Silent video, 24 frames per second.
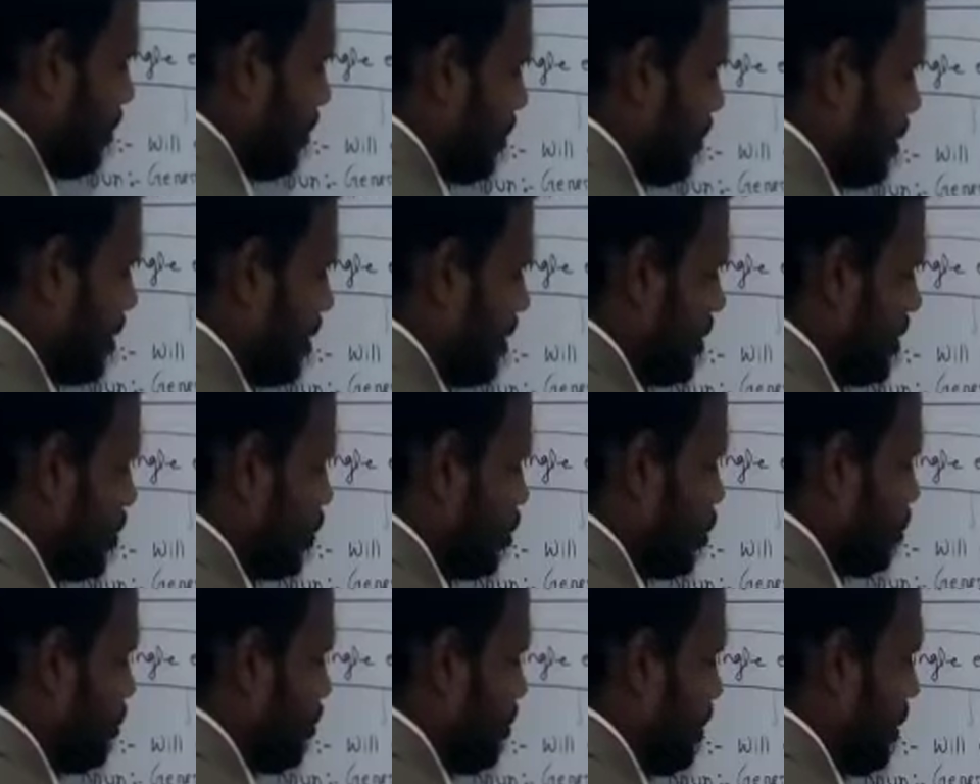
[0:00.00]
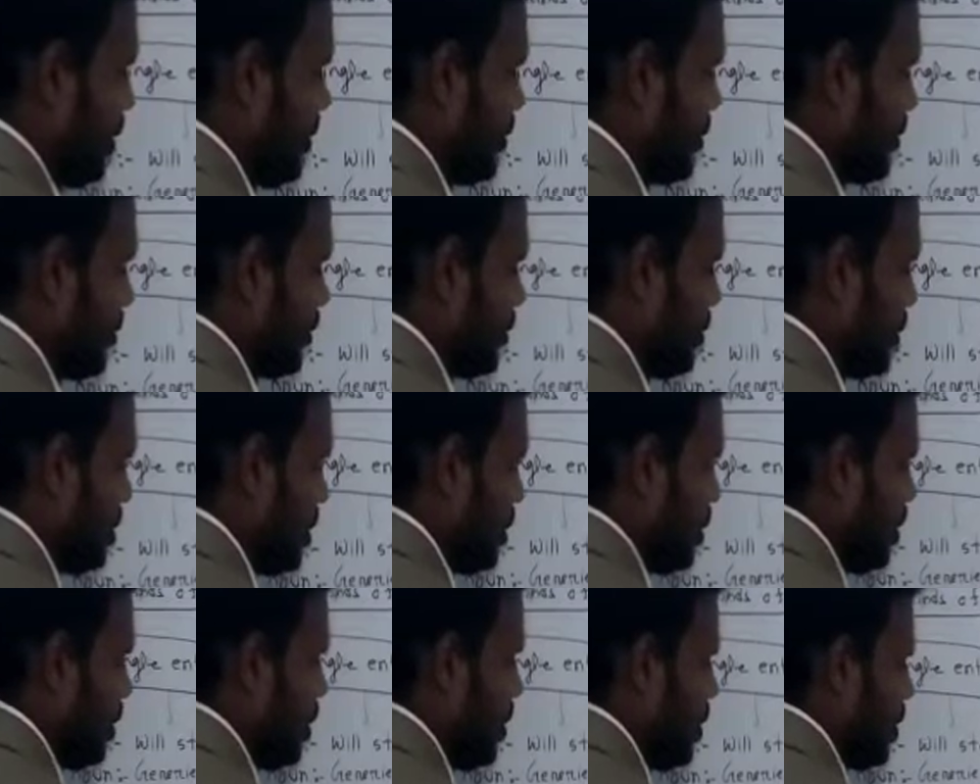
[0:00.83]
so what does group means?
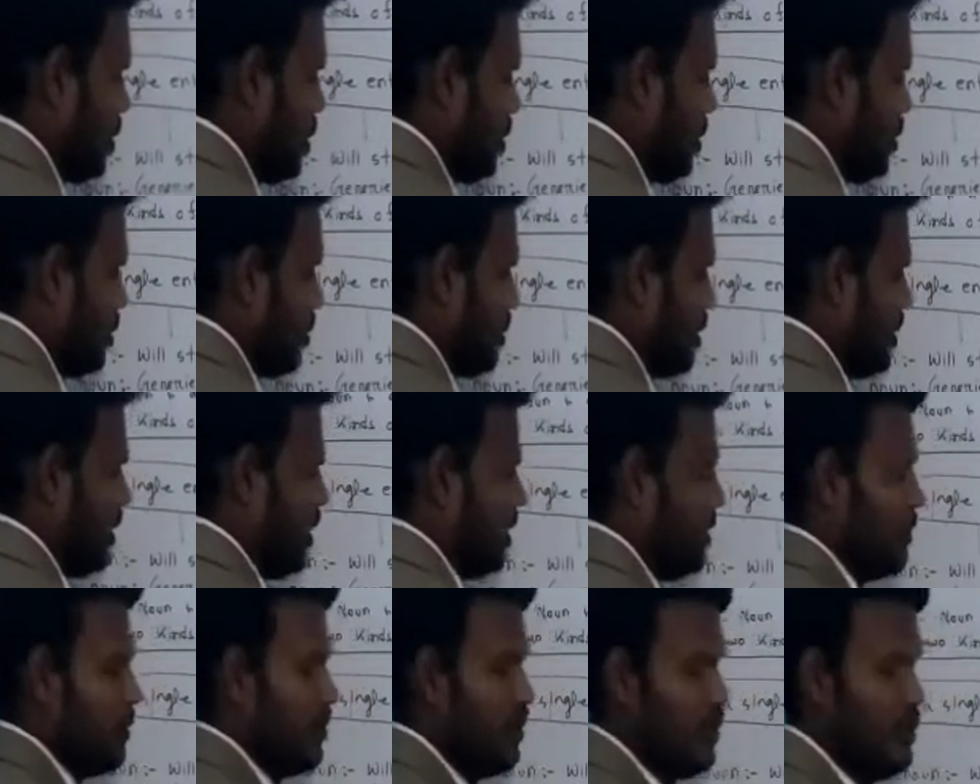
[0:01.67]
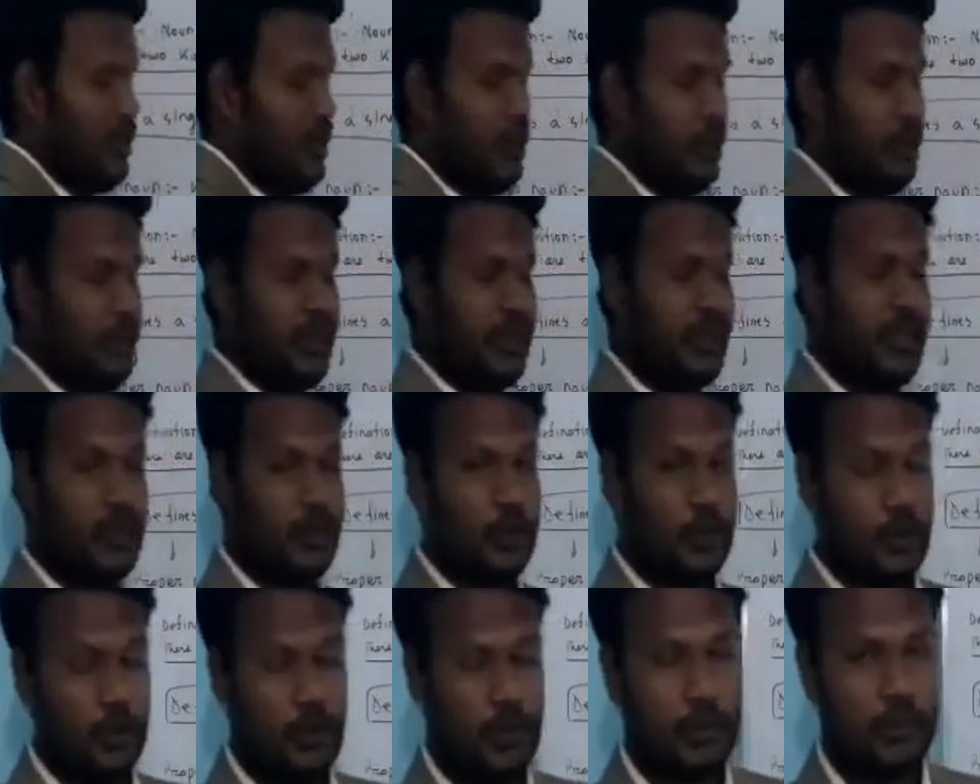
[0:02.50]
When you are forming a
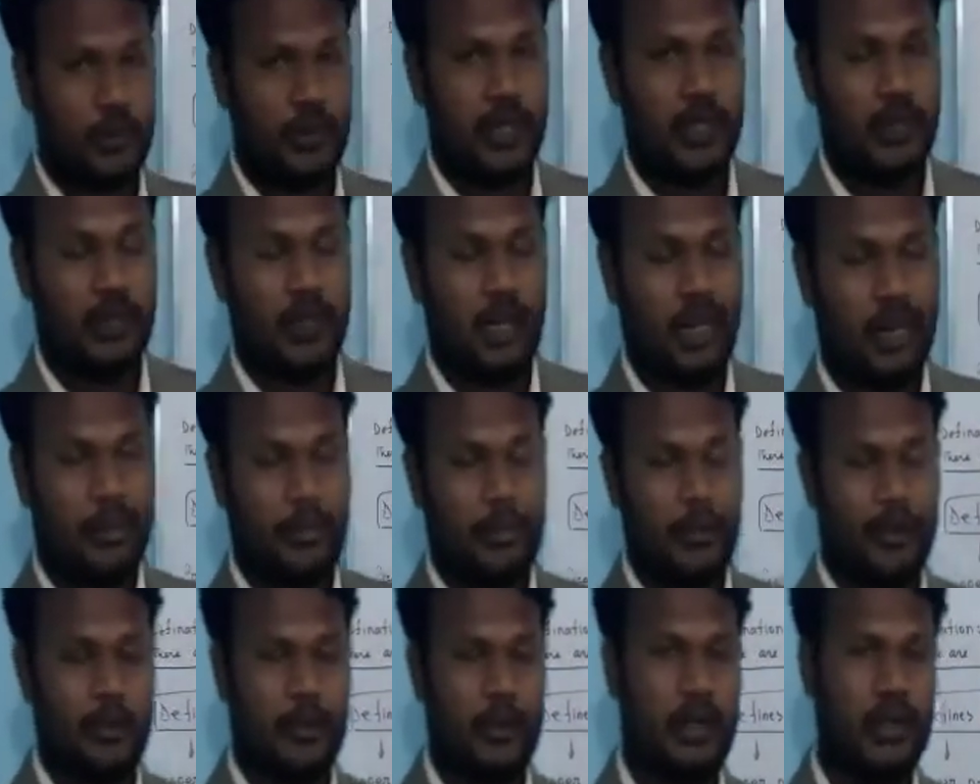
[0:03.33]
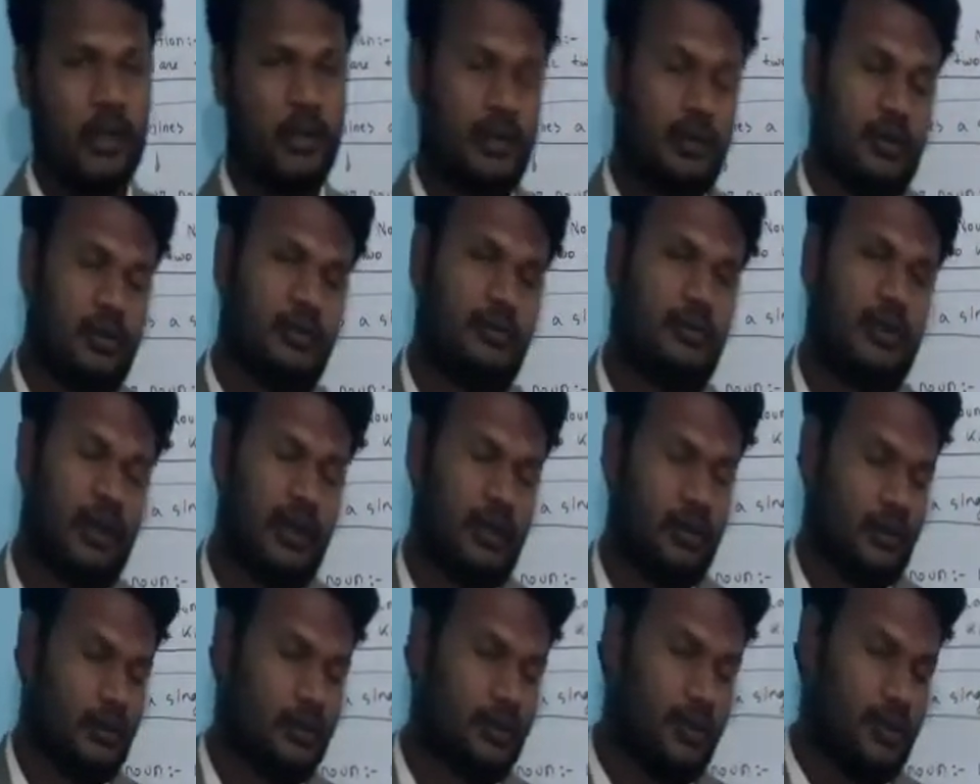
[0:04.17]
group, there will have to be
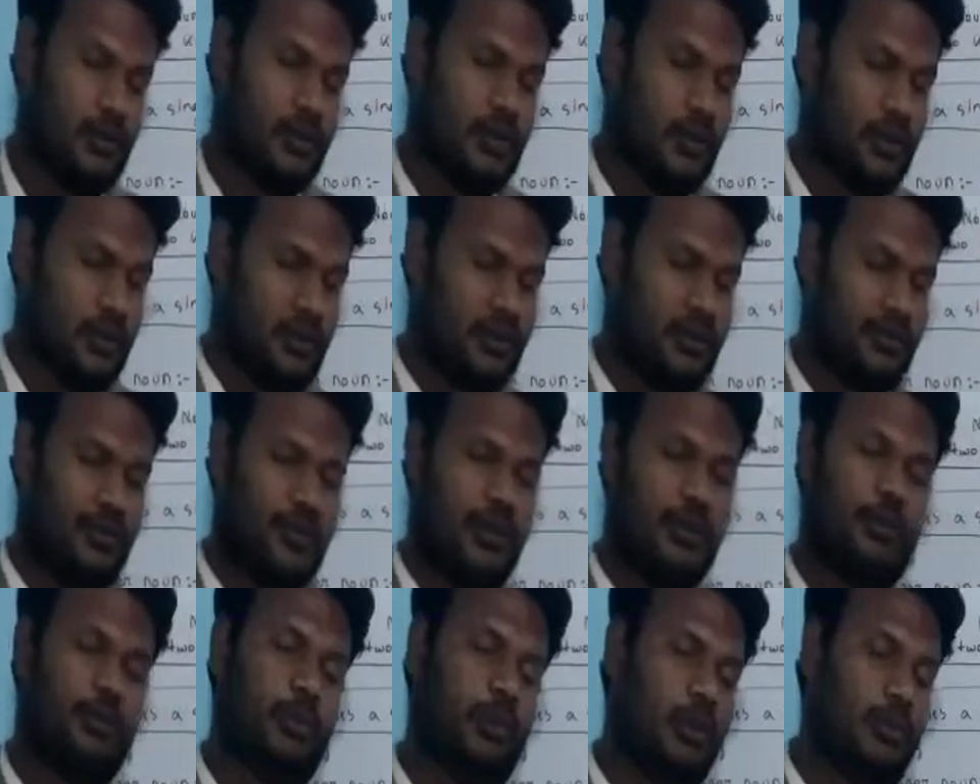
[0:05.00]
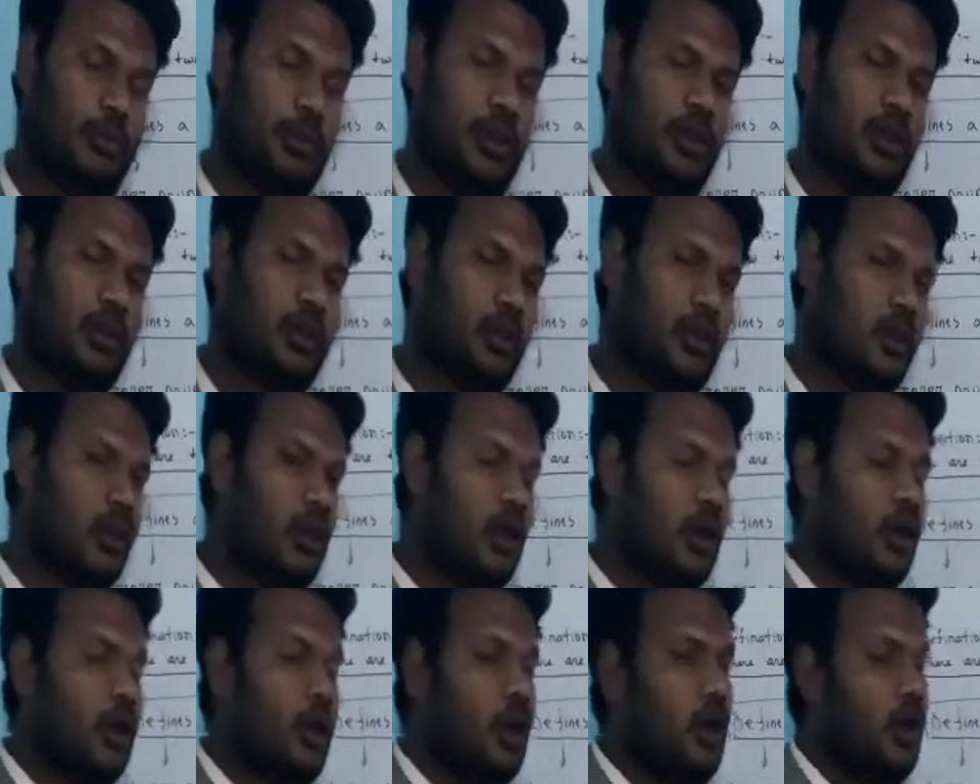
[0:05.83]
a few people
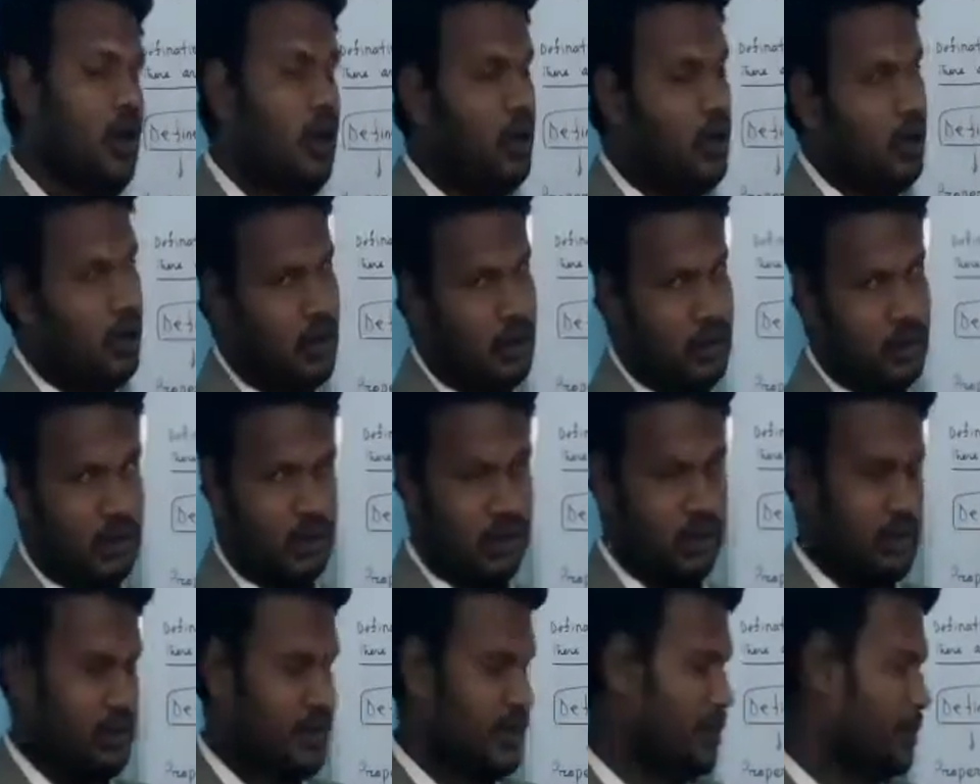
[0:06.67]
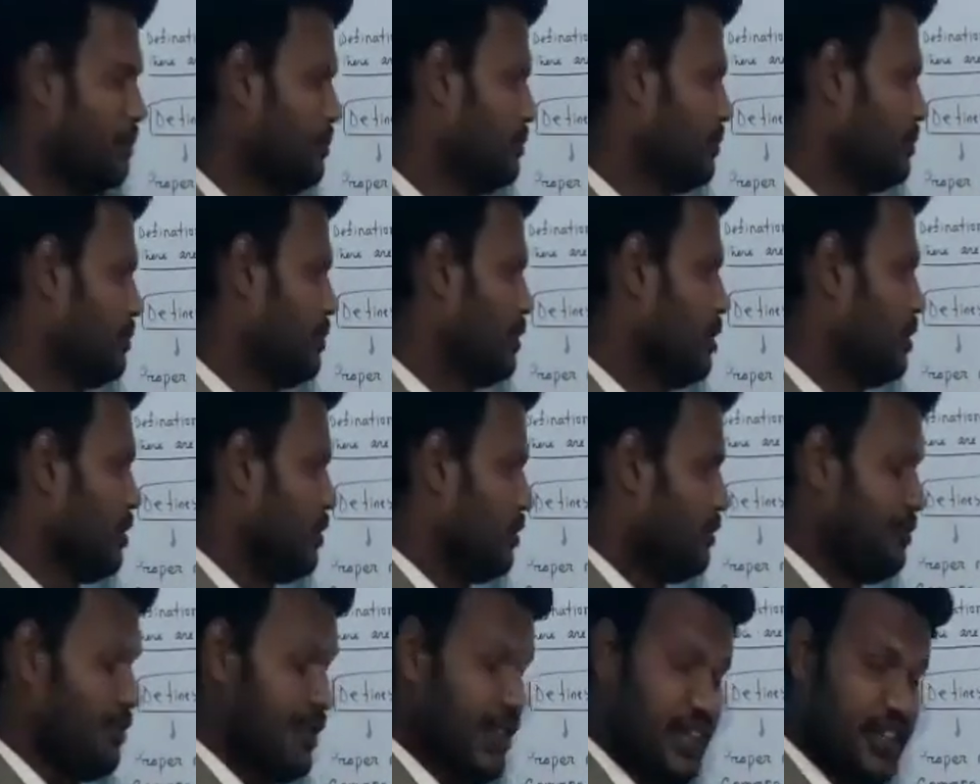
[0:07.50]
or some
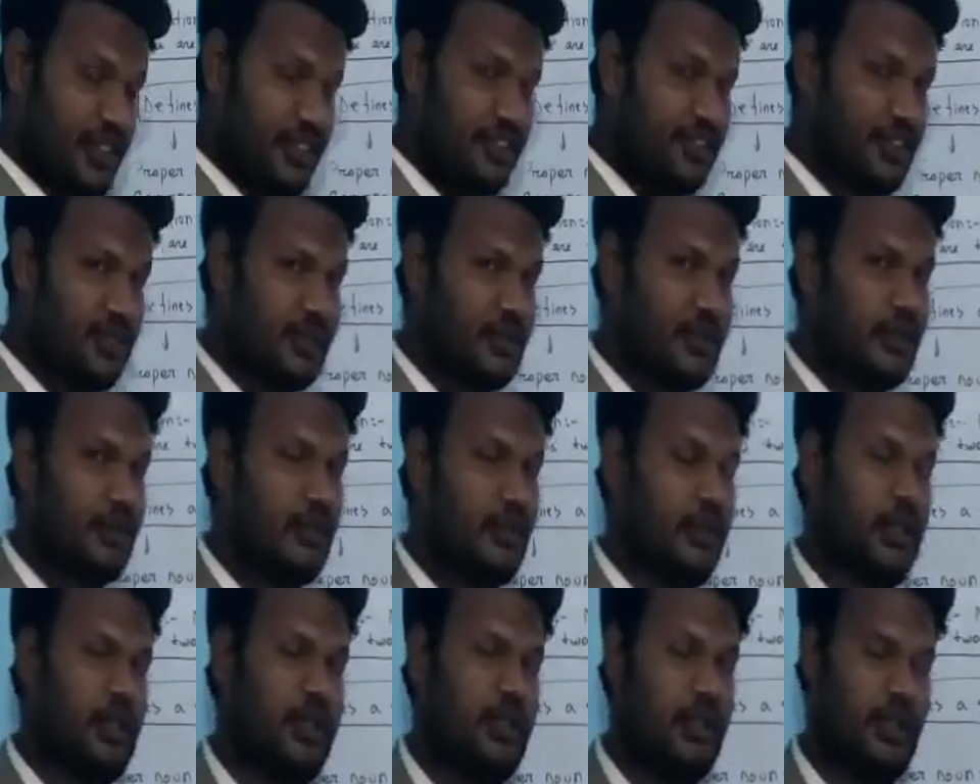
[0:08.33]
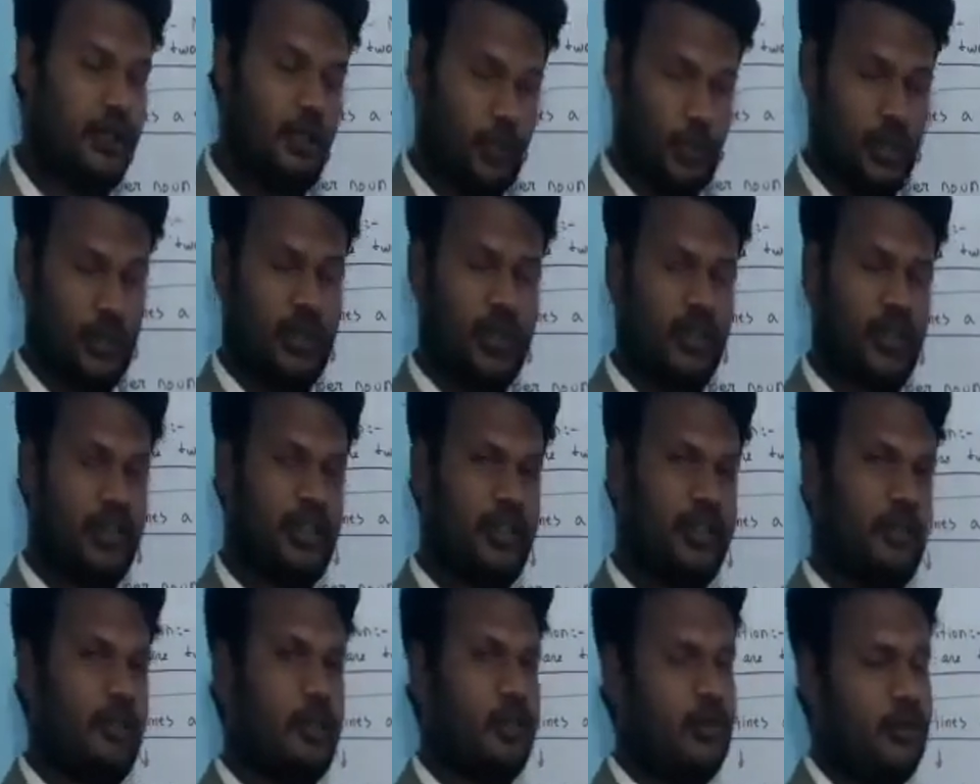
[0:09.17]
friends, and you
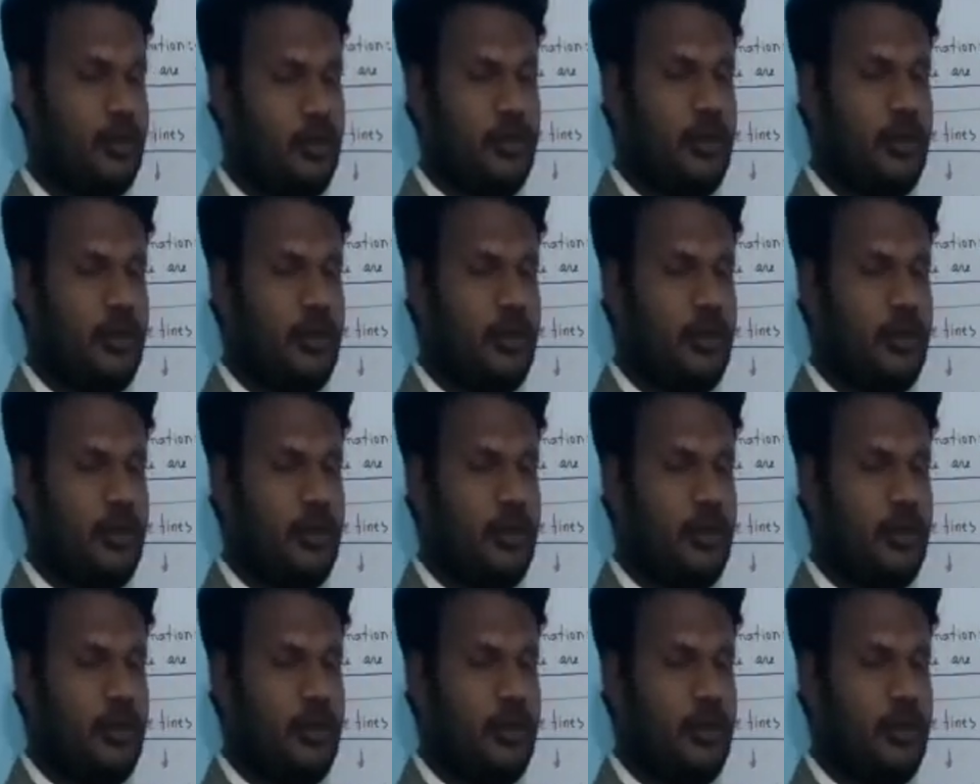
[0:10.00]
together